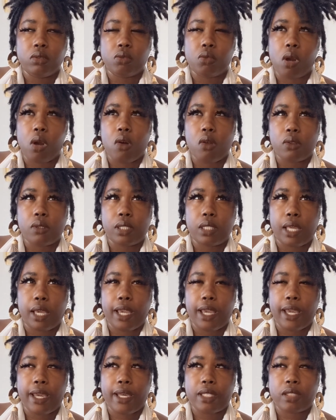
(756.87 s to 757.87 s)
rose
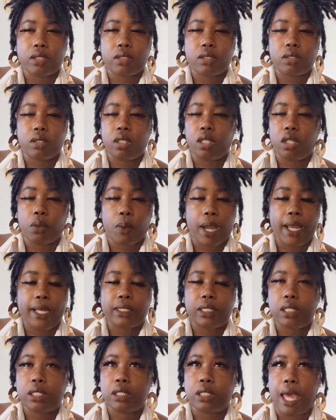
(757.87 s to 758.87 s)
glass
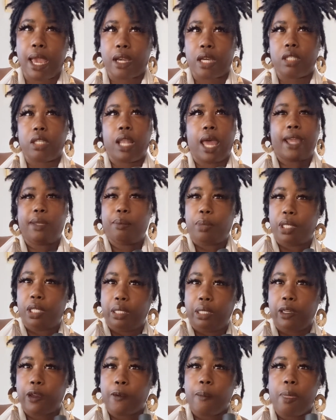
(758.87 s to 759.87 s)
anyways it's like a light
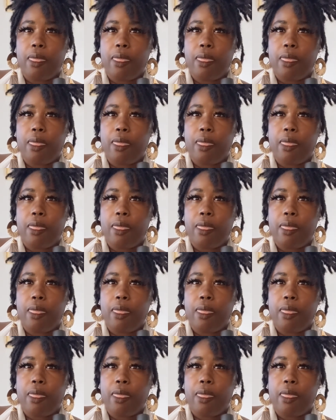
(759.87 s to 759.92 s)
pink